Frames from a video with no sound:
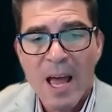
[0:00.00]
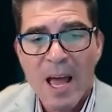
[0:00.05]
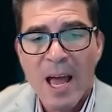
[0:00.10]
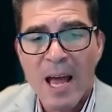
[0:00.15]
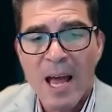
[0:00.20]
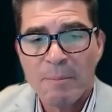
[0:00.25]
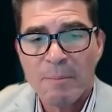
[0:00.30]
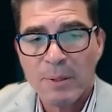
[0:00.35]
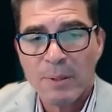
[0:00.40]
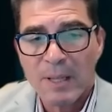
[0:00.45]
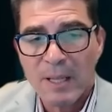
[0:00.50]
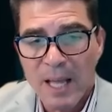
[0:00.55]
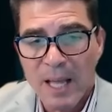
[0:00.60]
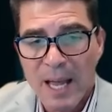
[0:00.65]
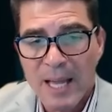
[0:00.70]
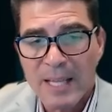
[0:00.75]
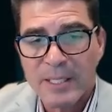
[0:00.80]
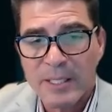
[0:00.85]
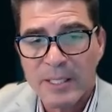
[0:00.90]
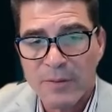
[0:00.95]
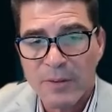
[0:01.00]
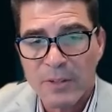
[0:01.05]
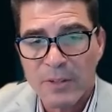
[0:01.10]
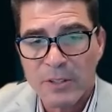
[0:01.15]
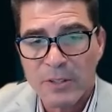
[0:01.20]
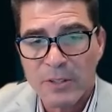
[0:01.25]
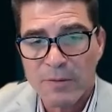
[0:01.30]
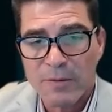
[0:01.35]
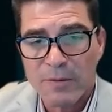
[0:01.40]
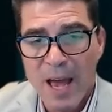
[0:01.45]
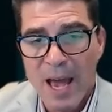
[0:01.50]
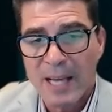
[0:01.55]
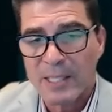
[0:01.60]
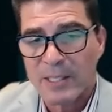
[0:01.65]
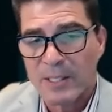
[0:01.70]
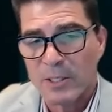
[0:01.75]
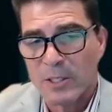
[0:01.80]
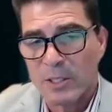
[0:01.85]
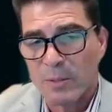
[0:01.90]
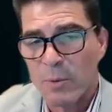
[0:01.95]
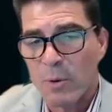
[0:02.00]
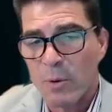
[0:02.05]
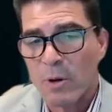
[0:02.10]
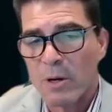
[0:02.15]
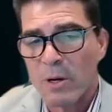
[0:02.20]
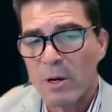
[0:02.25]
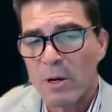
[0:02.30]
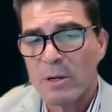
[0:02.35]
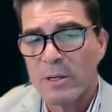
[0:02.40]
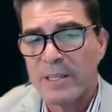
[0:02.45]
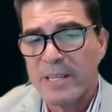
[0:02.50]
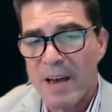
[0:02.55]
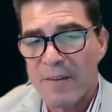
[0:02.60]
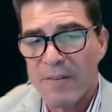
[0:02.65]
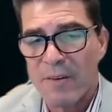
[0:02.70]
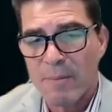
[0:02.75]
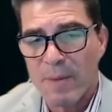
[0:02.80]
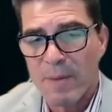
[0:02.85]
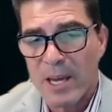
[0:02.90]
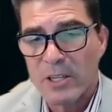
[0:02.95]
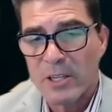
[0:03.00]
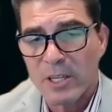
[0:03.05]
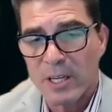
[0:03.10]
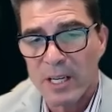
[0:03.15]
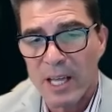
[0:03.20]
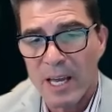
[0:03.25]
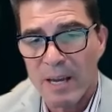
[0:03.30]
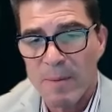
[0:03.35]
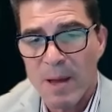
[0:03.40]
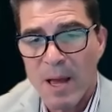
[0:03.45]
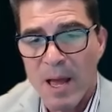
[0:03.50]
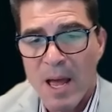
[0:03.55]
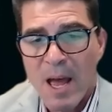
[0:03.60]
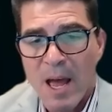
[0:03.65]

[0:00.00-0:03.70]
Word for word: had pled sufficient facts to support her defamation claim,